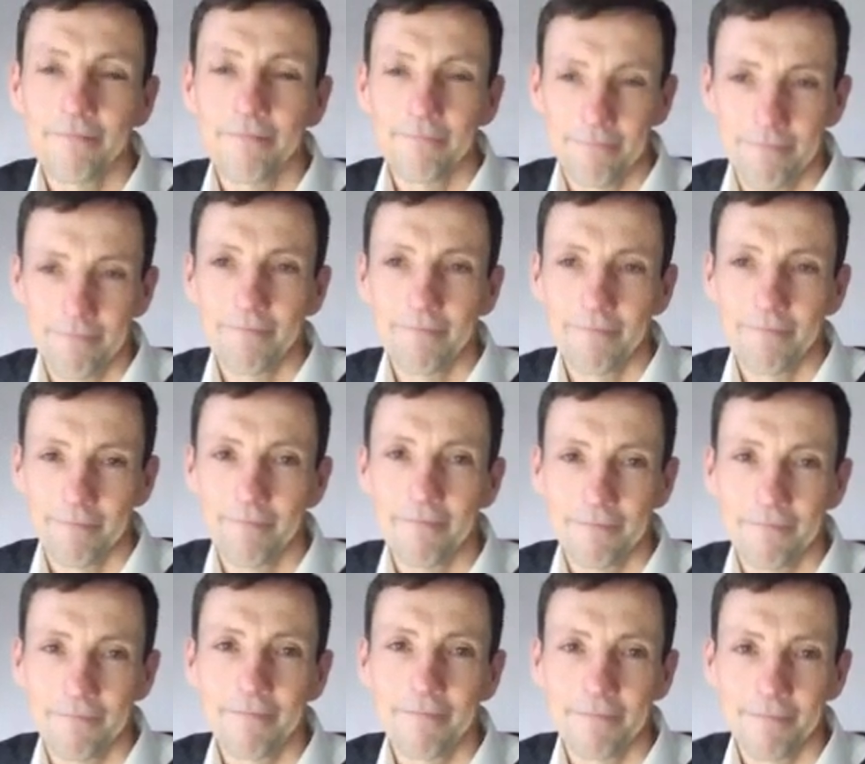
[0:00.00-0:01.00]

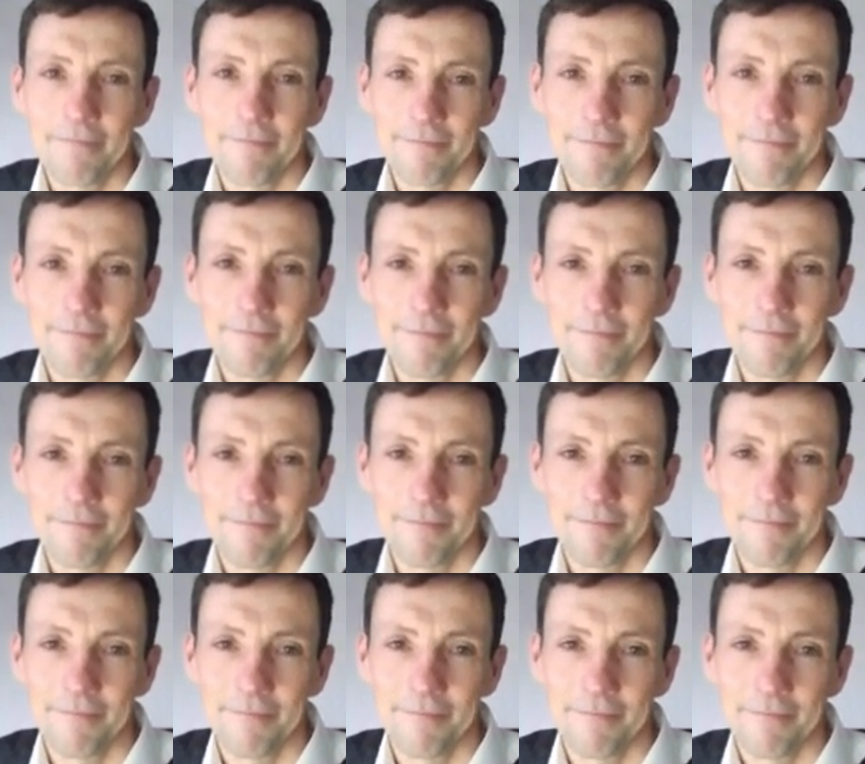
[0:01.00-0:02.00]

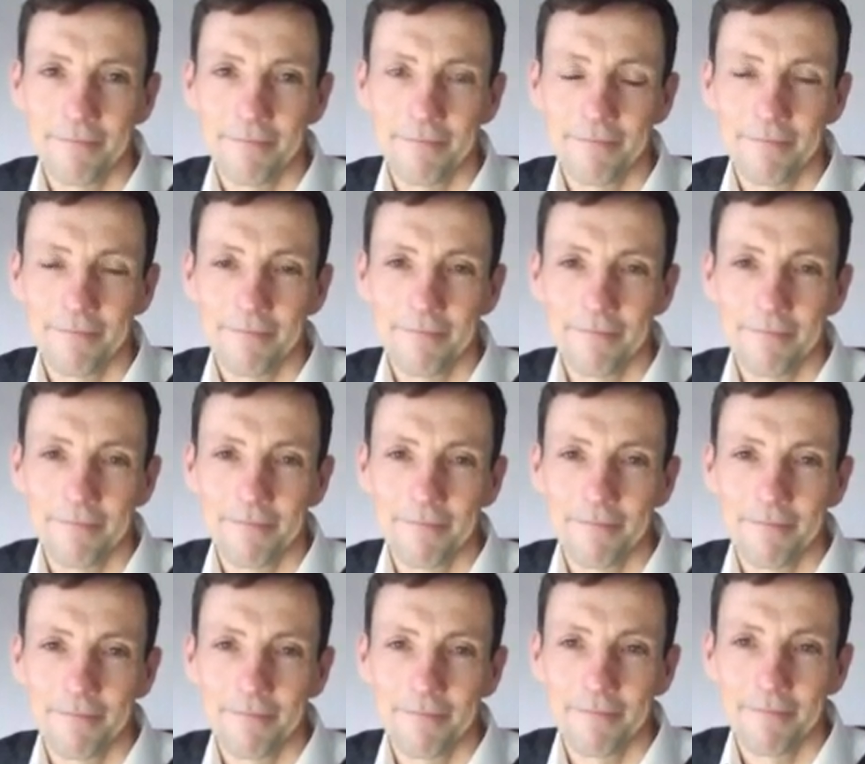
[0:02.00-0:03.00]

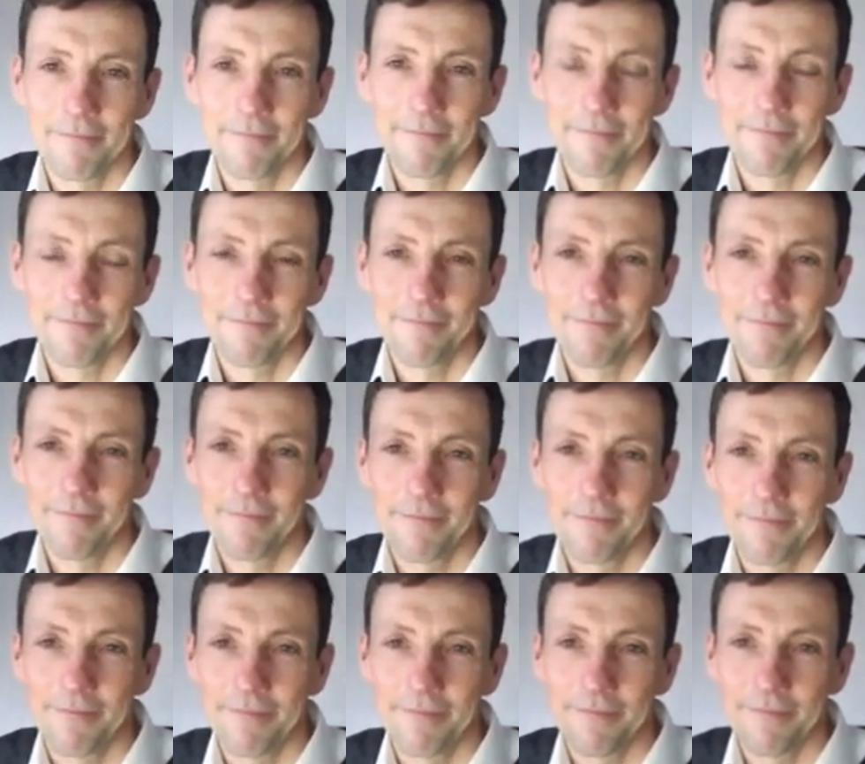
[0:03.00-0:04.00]

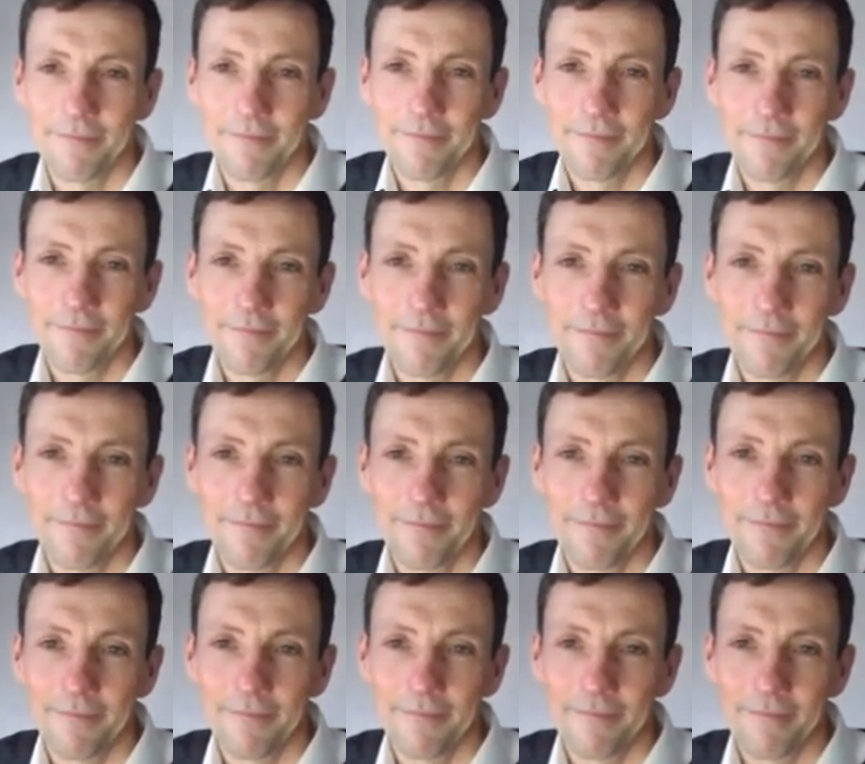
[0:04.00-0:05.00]

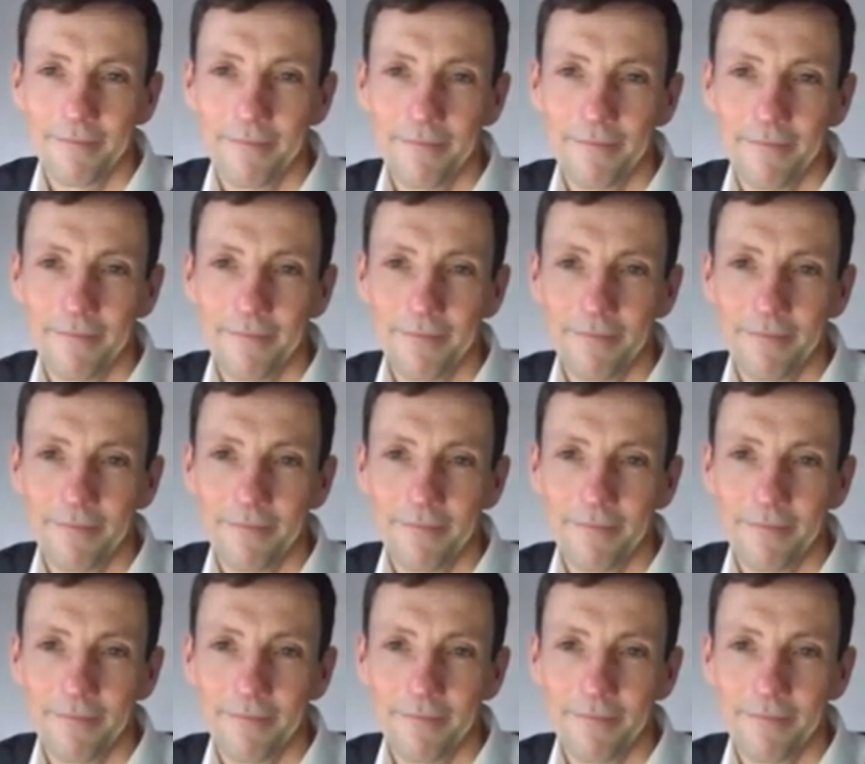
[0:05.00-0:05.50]
[no speech]